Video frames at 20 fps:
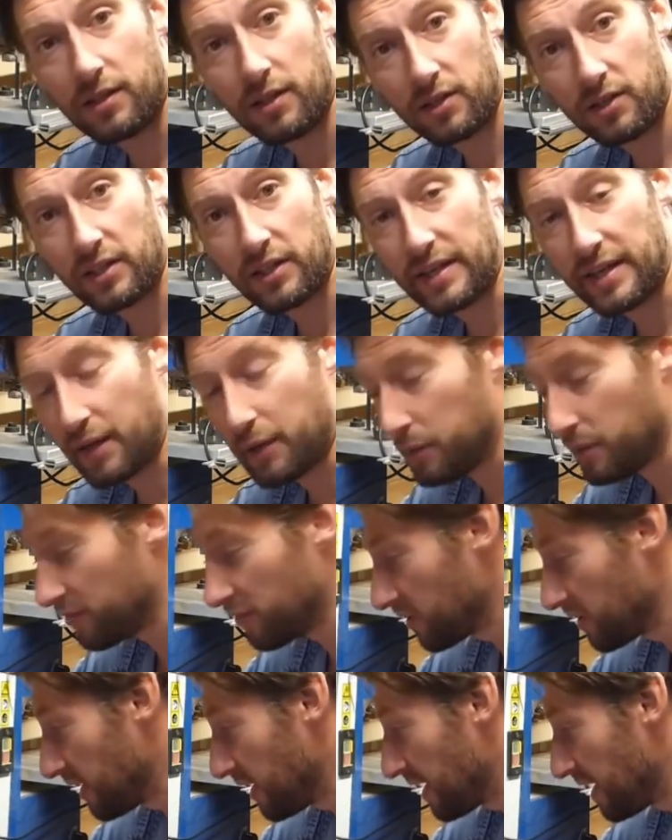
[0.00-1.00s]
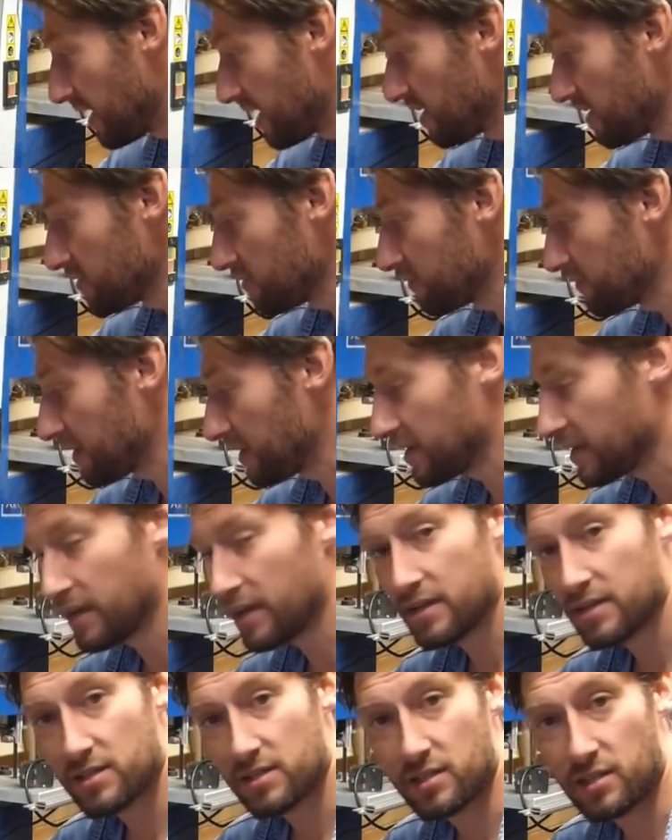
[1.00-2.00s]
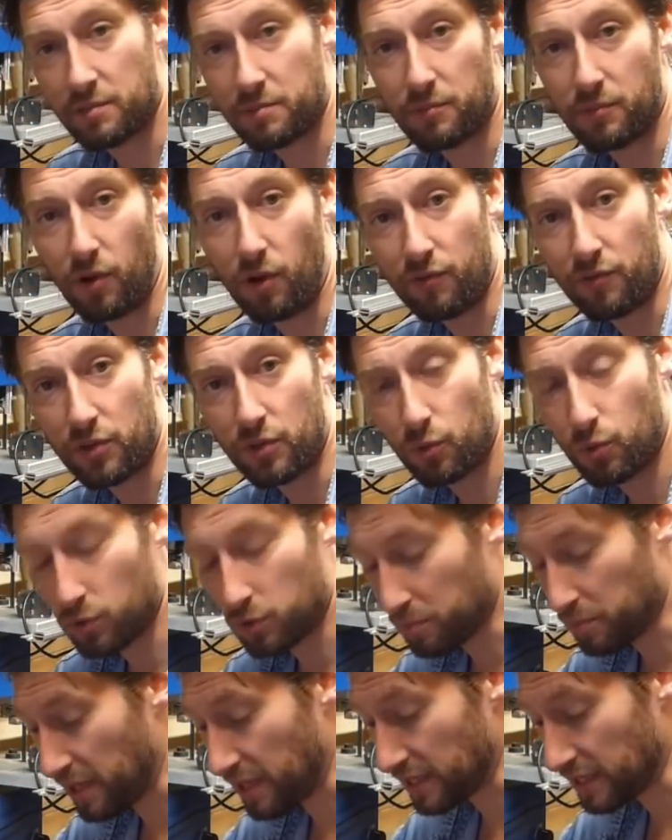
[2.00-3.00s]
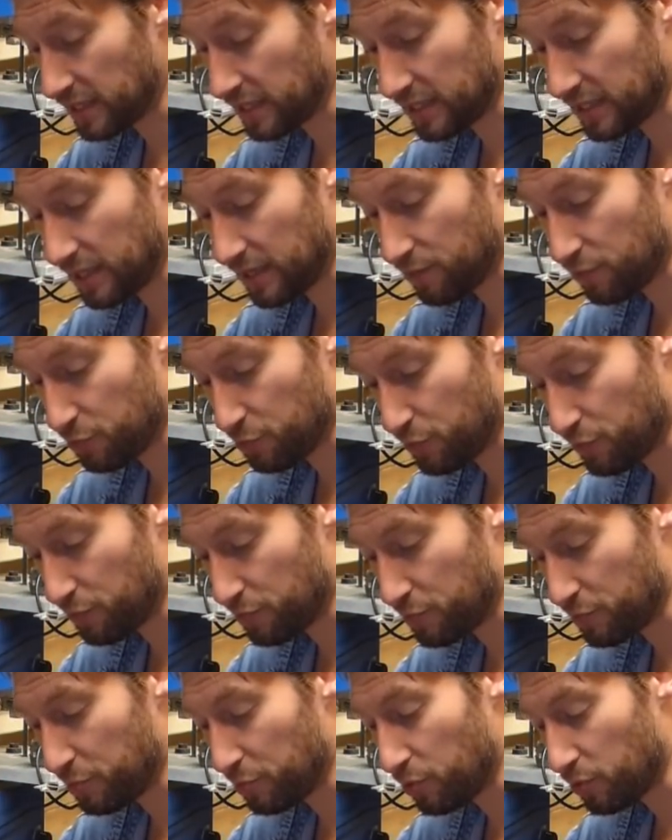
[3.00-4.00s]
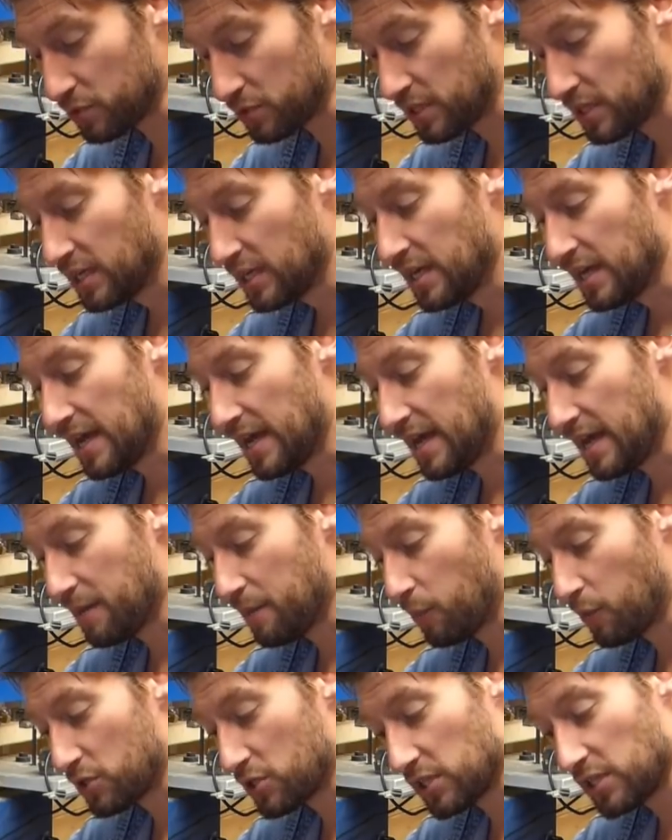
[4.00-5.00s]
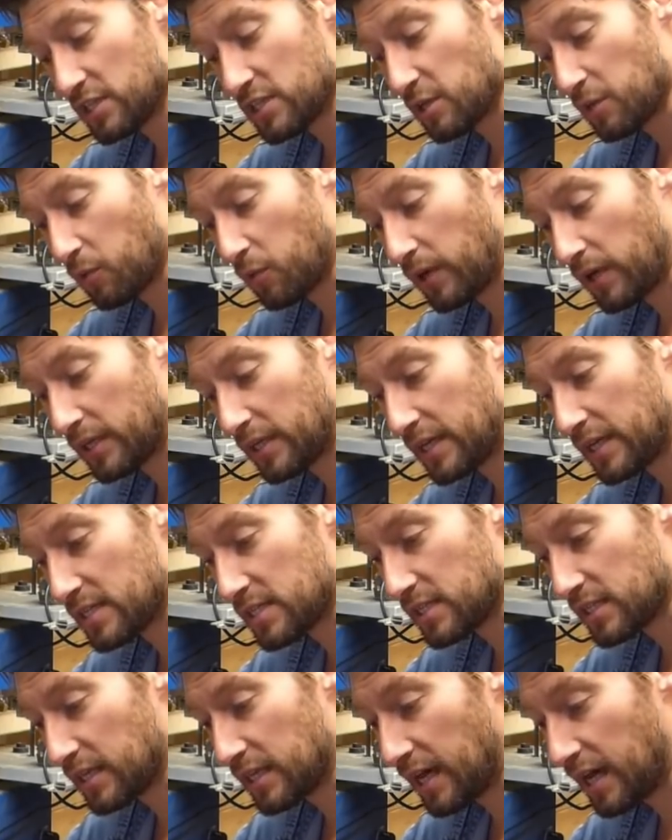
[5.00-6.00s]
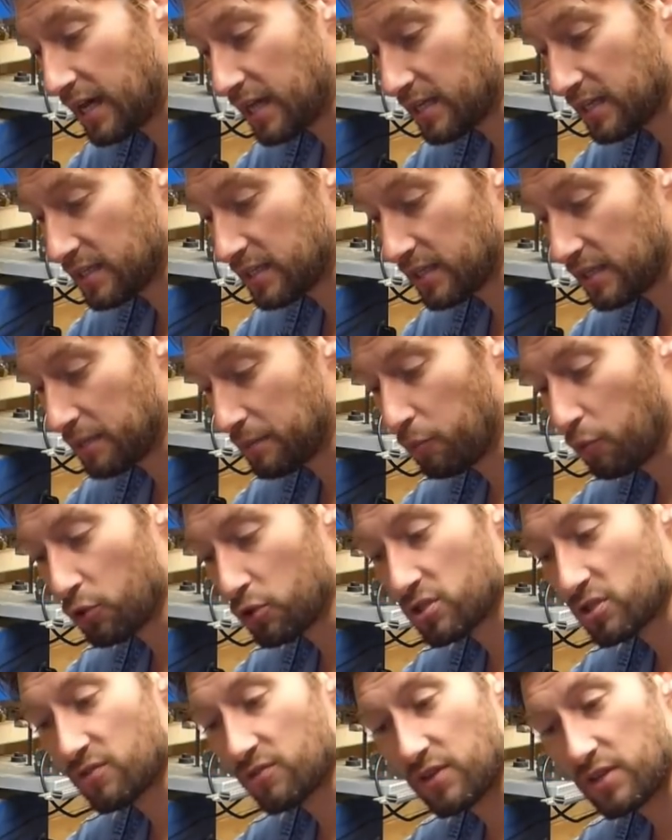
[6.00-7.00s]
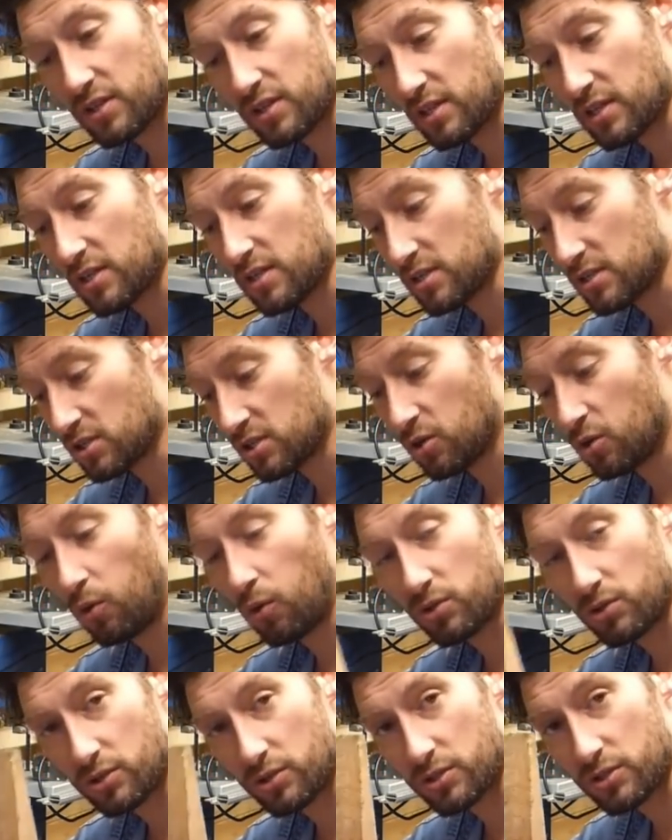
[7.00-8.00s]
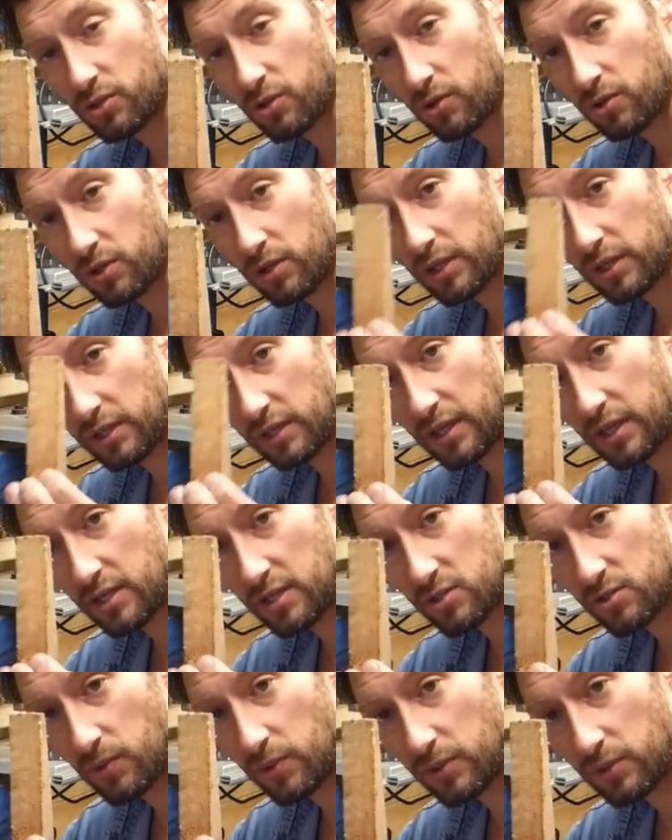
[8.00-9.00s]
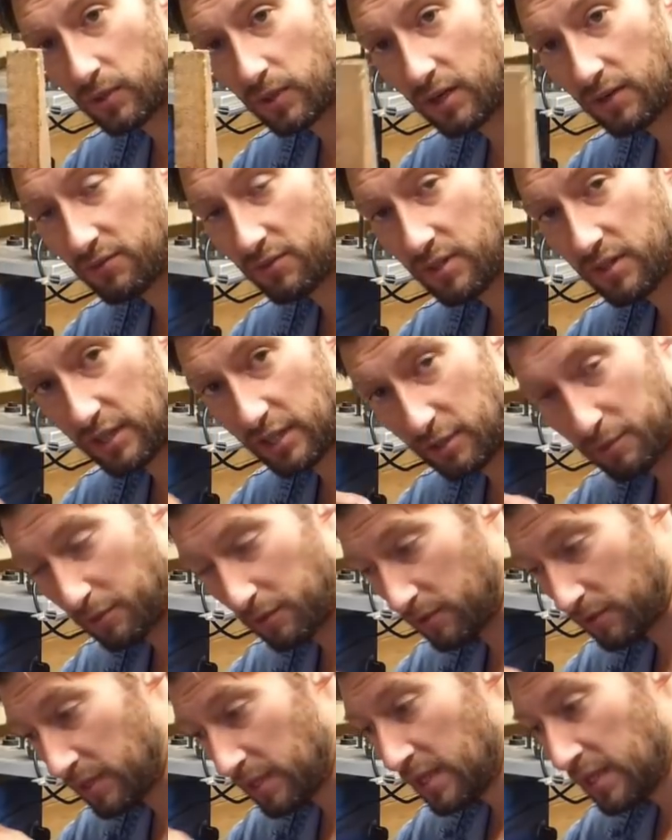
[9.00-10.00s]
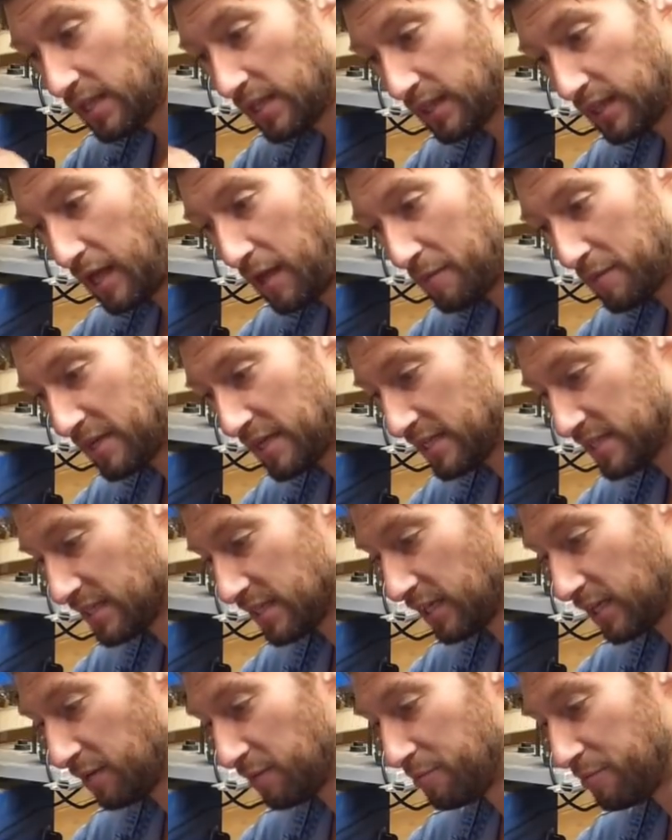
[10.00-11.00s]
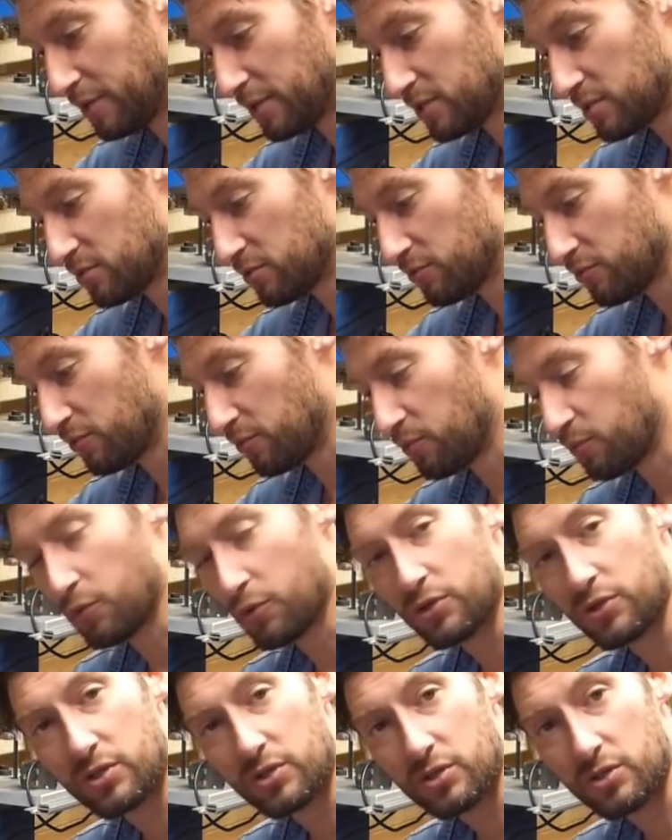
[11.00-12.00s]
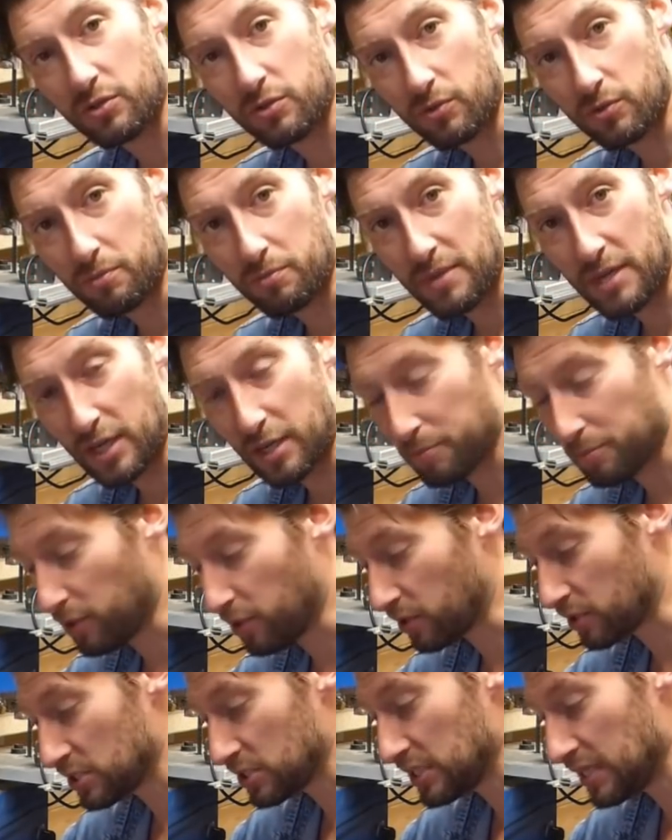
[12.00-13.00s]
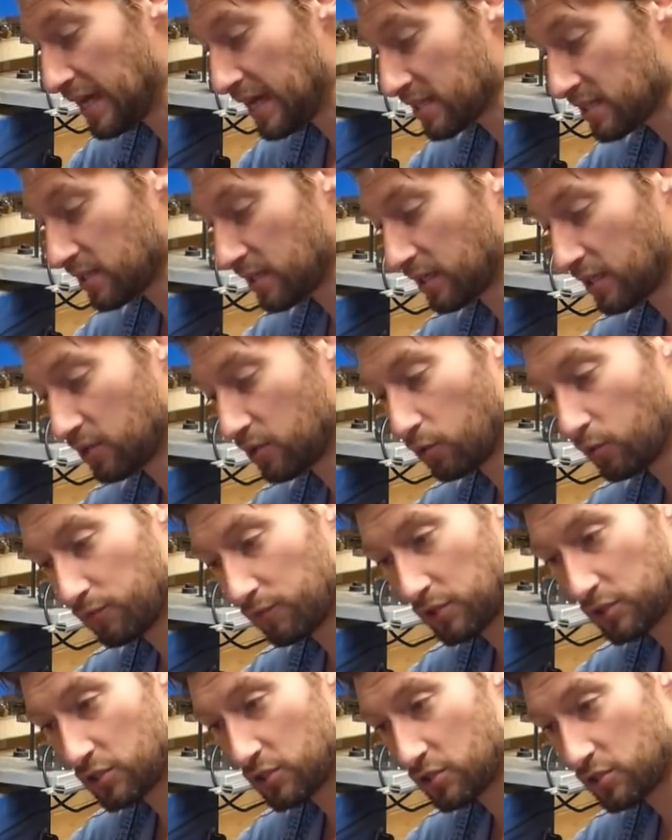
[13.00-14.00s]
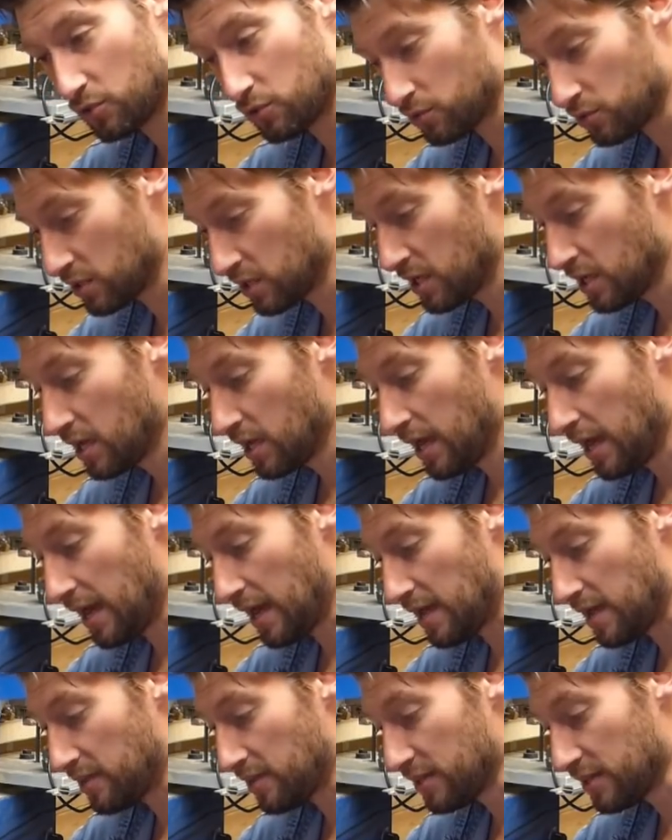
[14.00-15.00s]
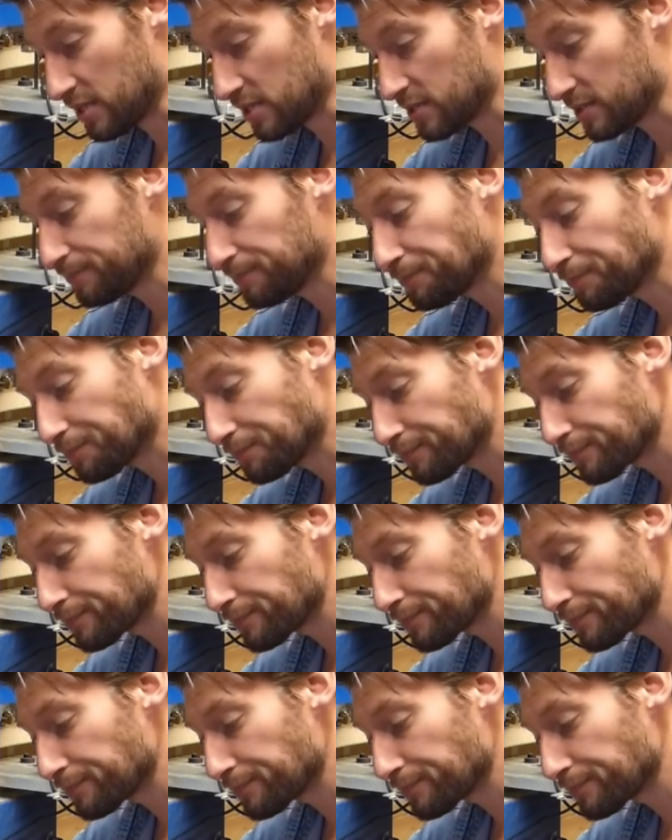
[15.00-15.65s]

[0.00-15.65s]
Luckily, however, I have some of the old planking that I've removed from the boat, which cleans up quite nicely, and most of it is quarter sawn like that, so I don't have to think about laminating up bits of wood to make plugs yet. I can hopefully just use this.